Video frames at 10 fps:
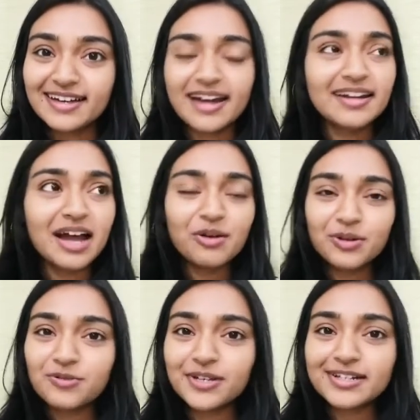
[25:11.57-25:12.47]
And now
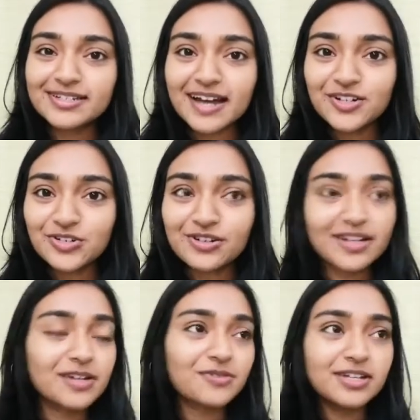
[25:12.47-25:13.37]
it feels natural.
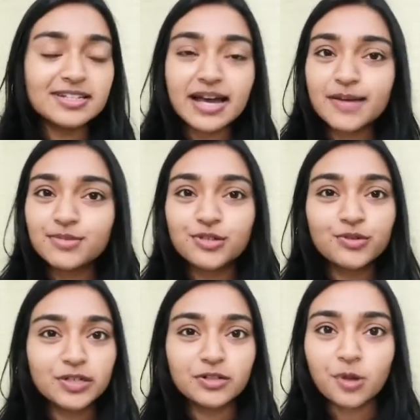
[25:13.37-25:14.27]
It feels
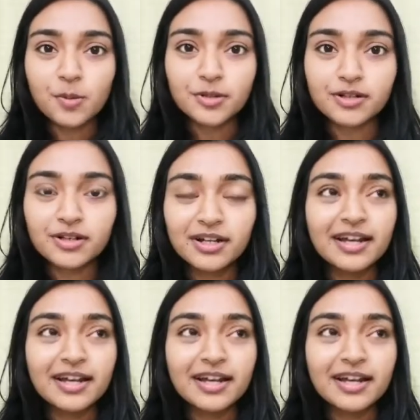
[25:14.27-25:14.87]
absolutely normal.